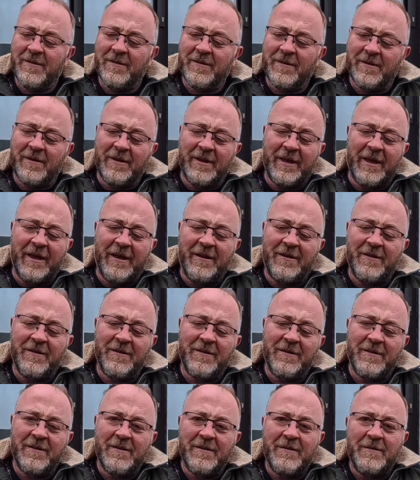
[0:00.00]
and again
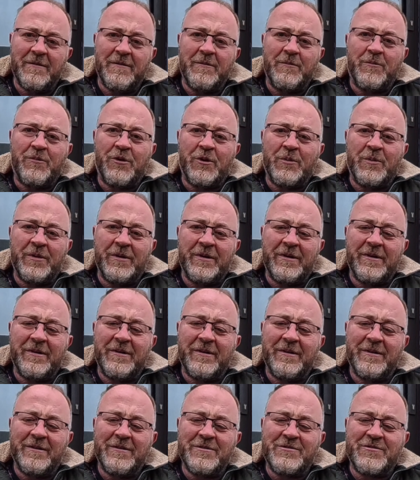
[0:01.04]
proper
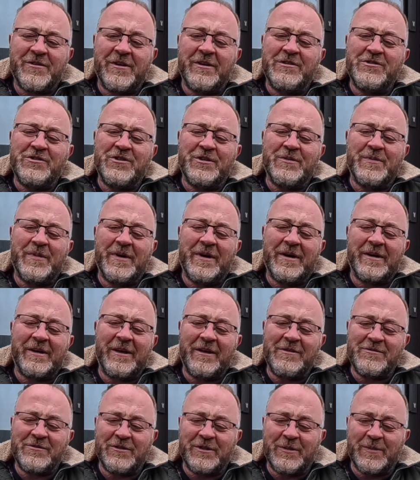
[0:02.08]
Trangia
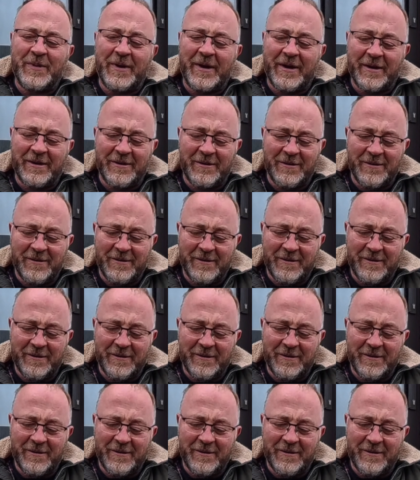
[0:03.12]
markings at the back.